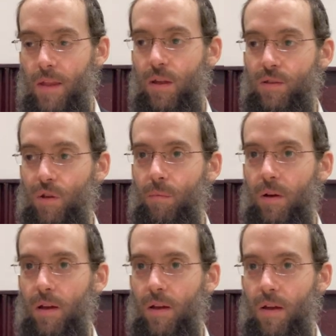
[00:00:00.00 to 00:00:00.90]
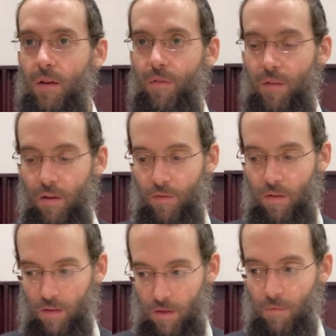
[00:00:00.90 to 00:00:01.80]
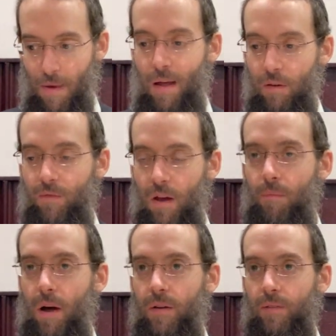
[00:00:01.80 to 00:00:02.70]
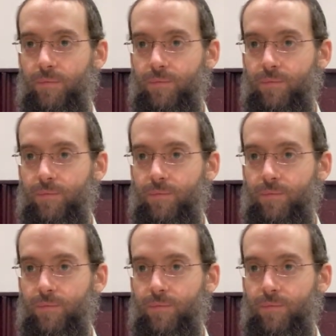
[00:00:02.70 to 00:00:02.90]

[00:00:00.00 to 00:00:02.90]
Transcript: the ksuba for the, for the, the amount of their mother.